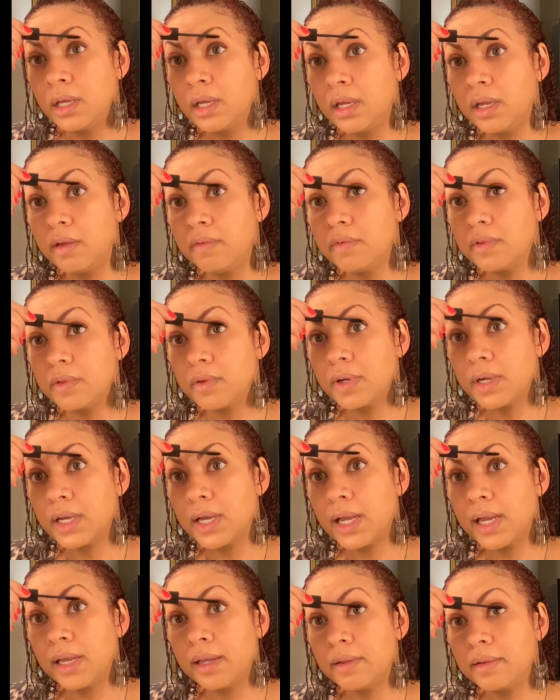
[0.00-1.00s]
even though
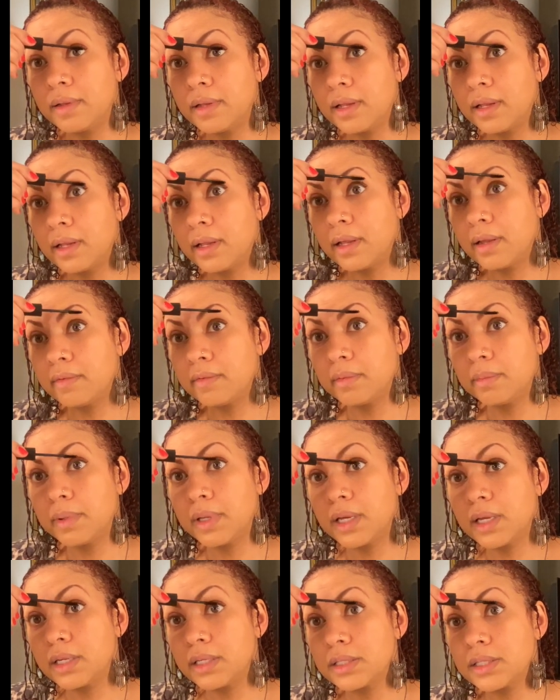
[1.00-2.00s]
I have to be
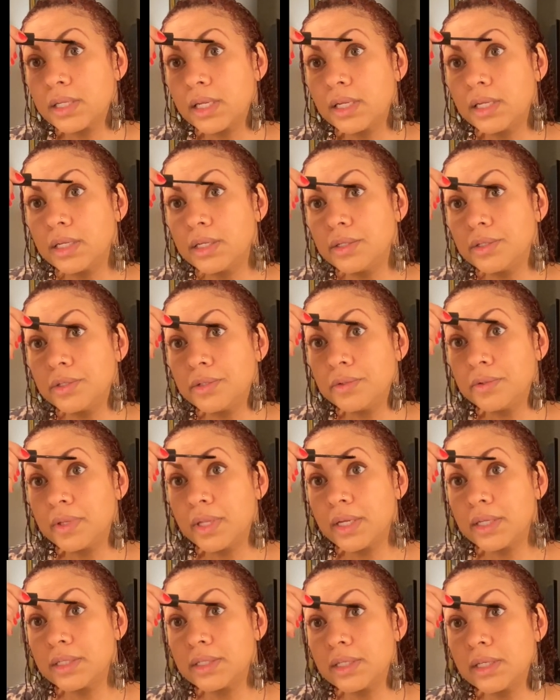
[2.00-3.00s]
honest, I didn't do
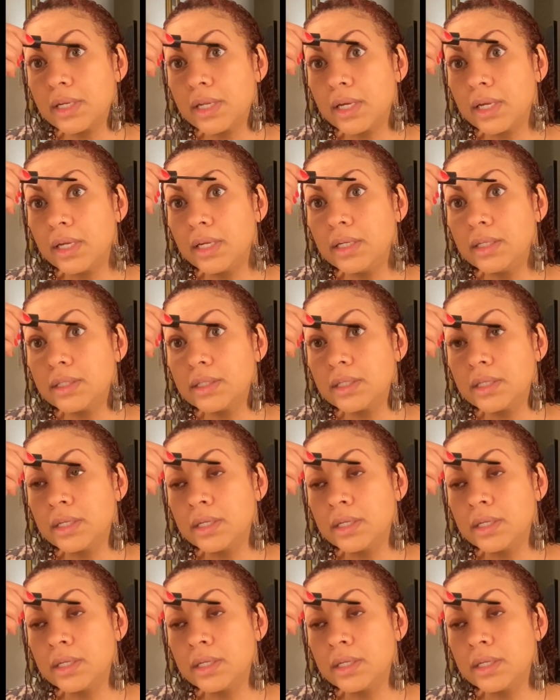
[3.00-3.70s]
that tonight.